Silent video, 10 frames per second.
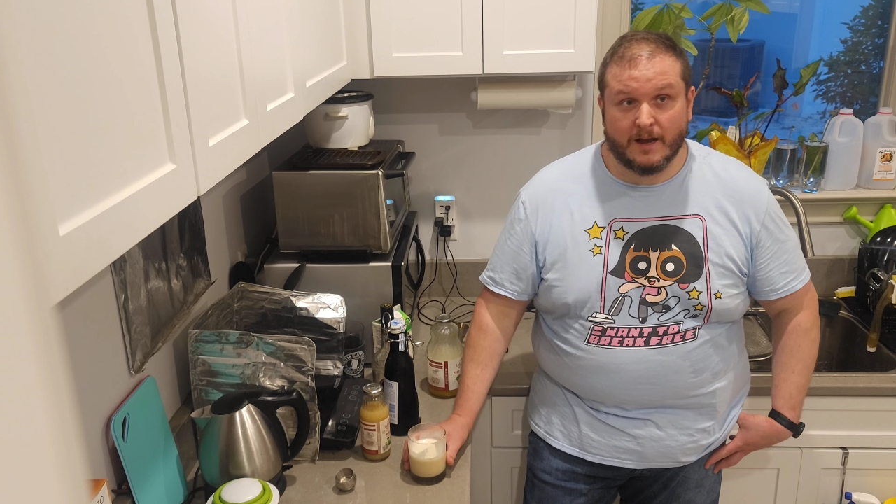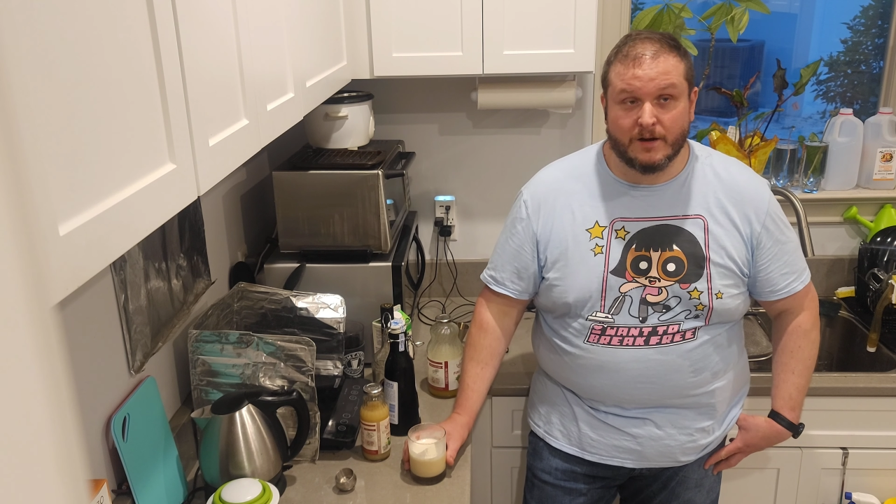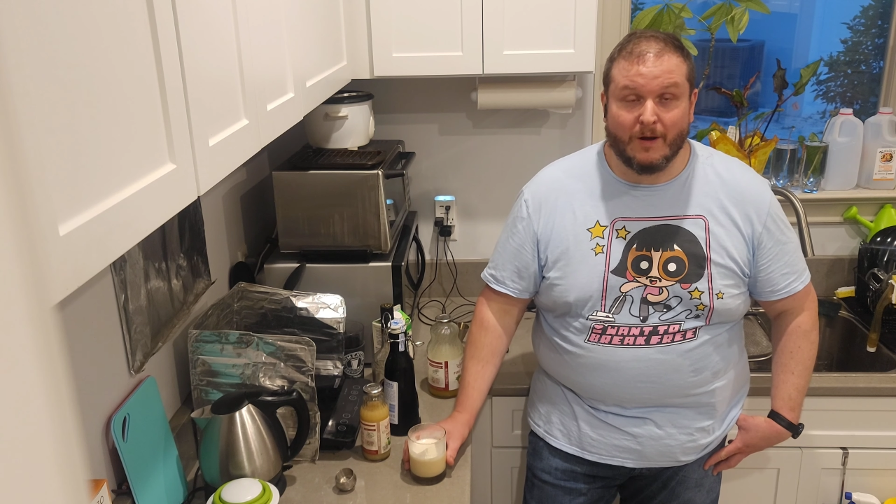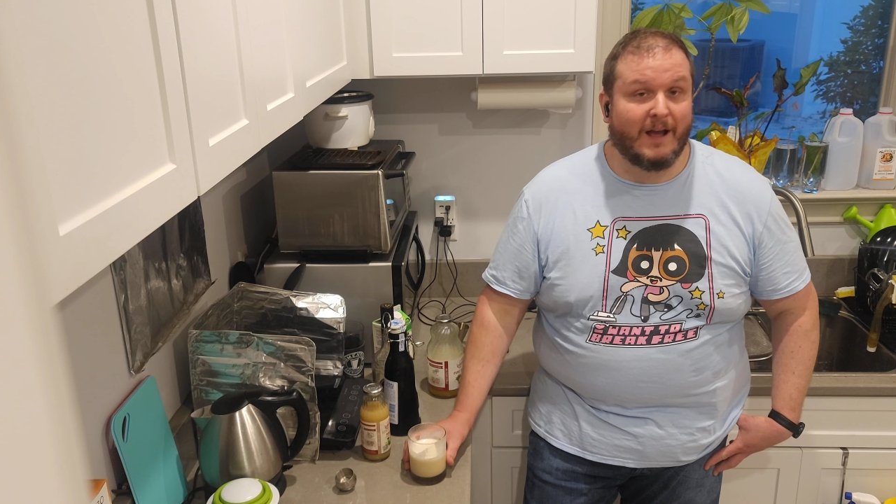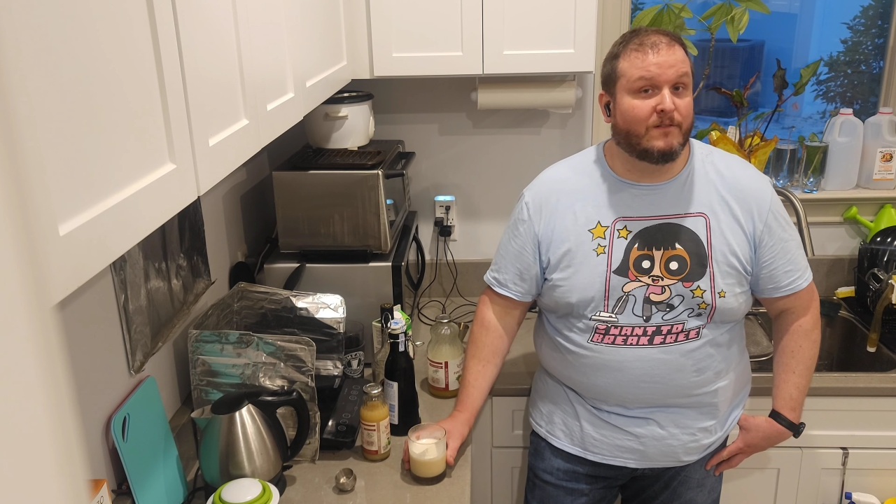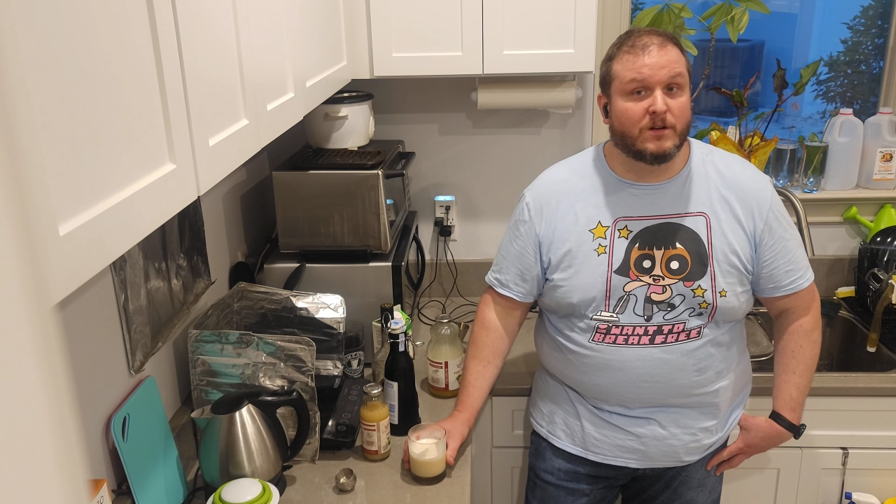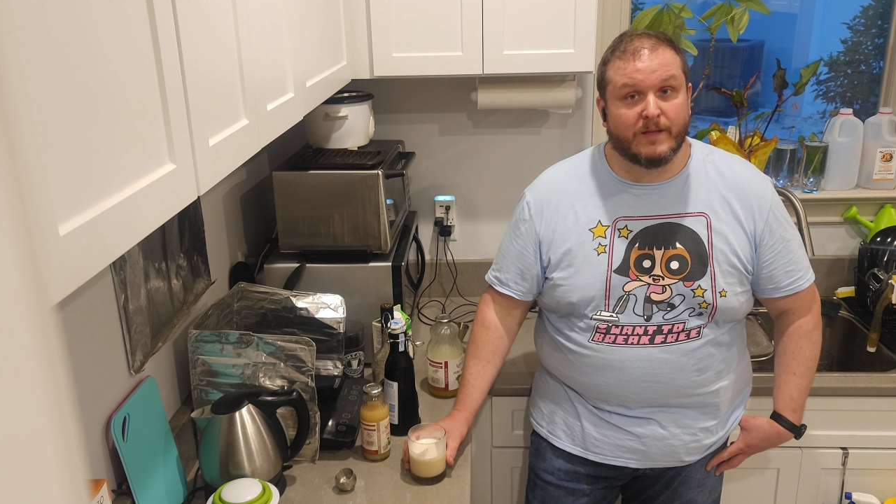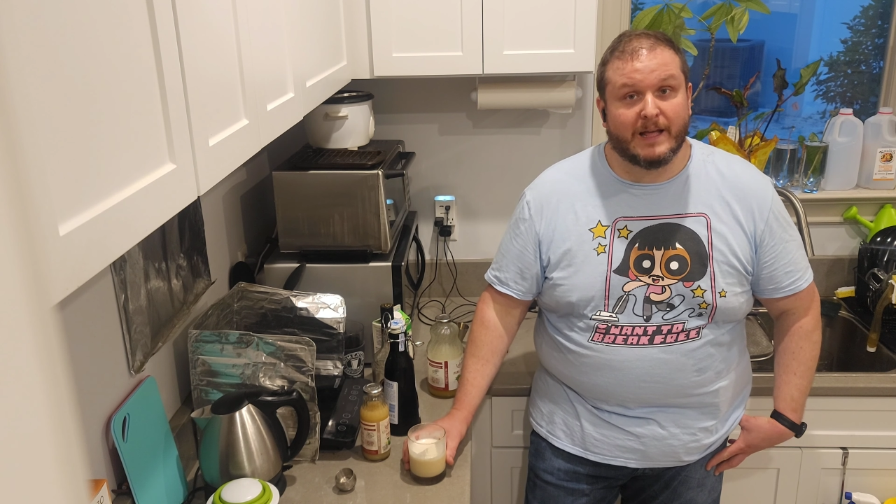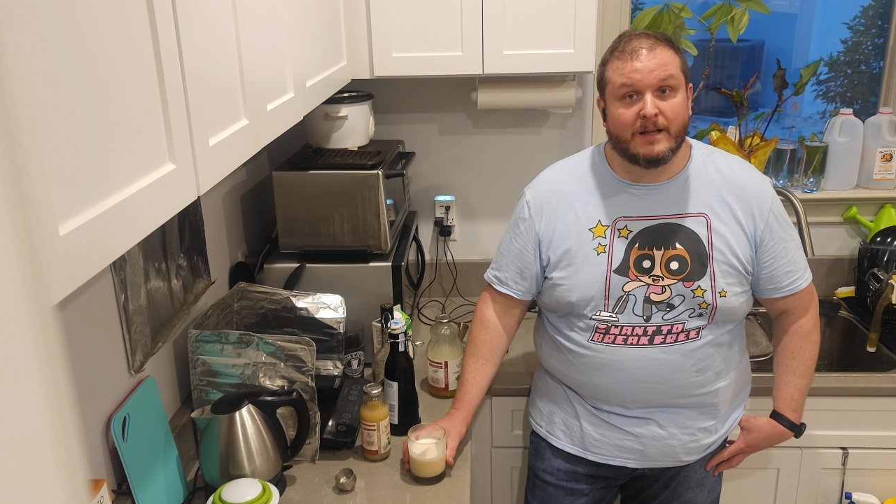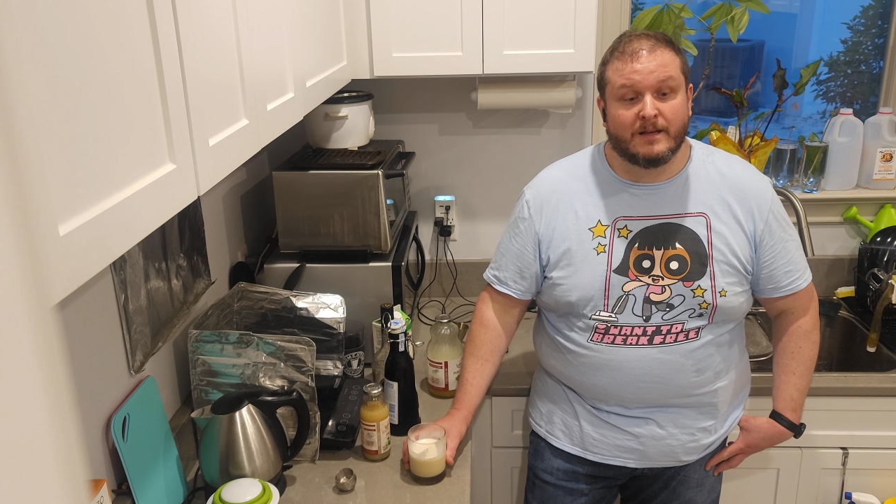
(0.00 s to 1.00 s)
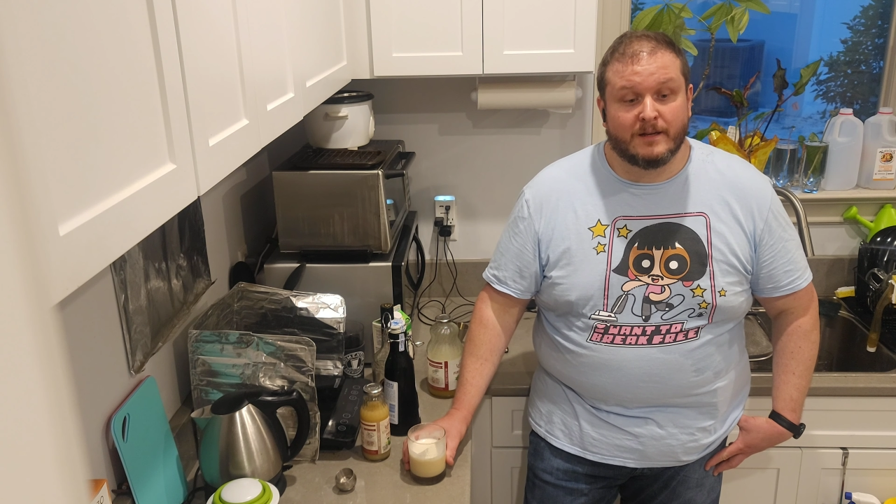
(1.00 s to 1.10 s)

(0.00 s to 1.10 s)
You don't have to do that.